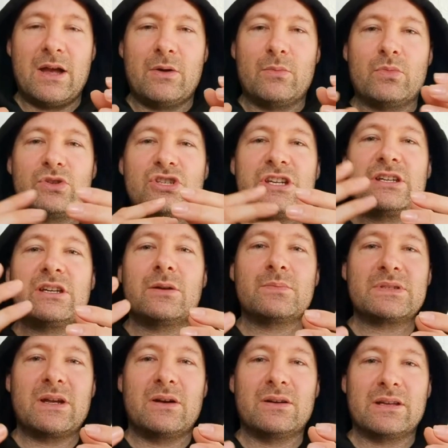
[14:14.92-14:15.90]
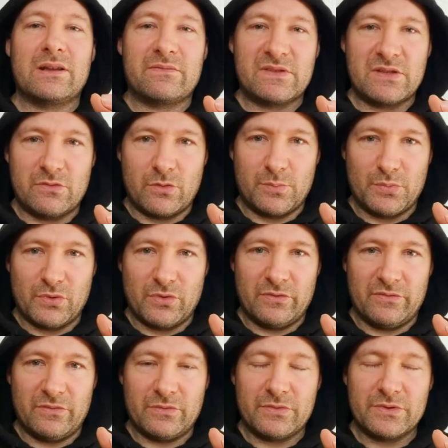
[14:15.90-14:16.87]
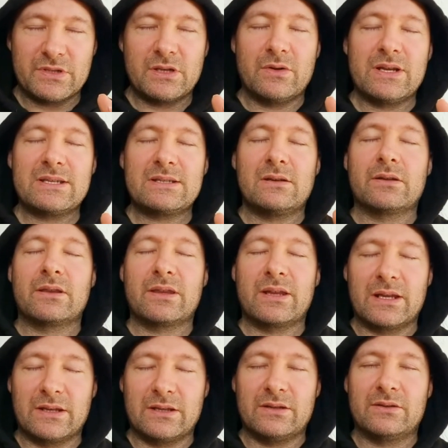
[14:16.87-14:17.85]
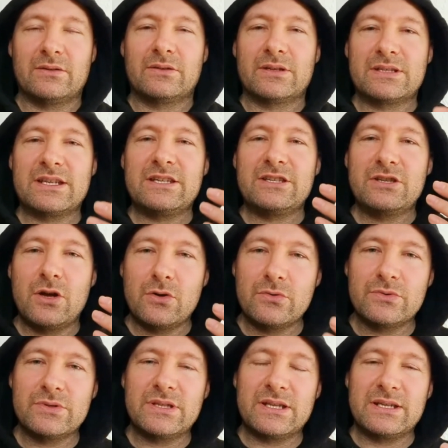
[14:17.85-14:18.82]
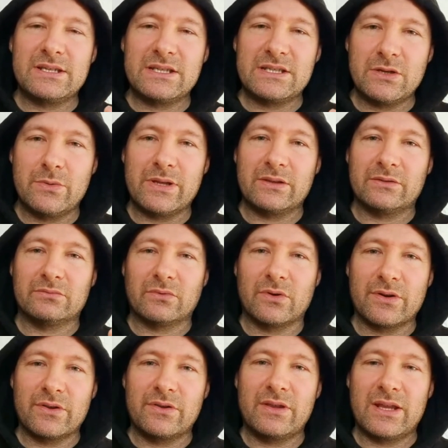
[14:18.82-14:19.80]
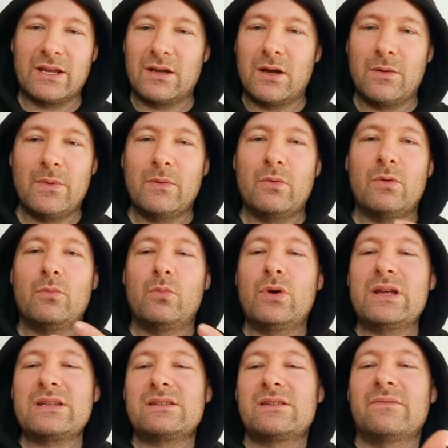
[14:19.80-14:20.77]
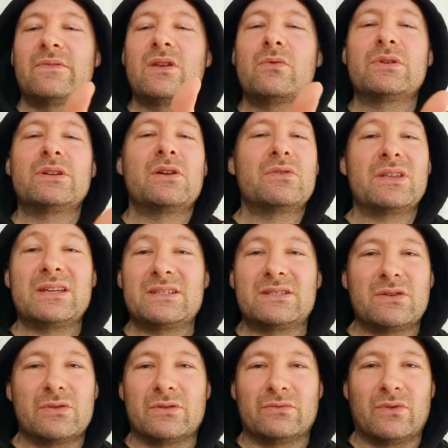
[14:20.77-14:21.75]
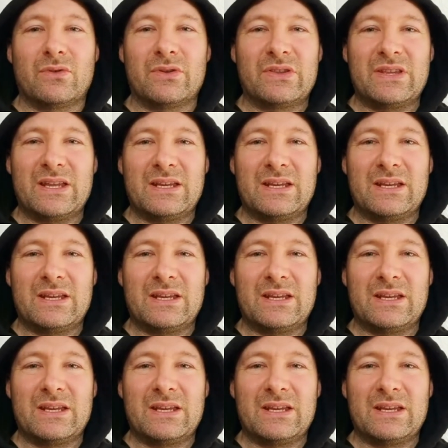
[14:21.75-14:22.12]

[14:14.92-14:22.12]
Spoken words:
And when she comes out and gives her approval, so he's like, thank you, because he knows that he's doing the right thing. I mean, when we as the viewer know that he's doing the right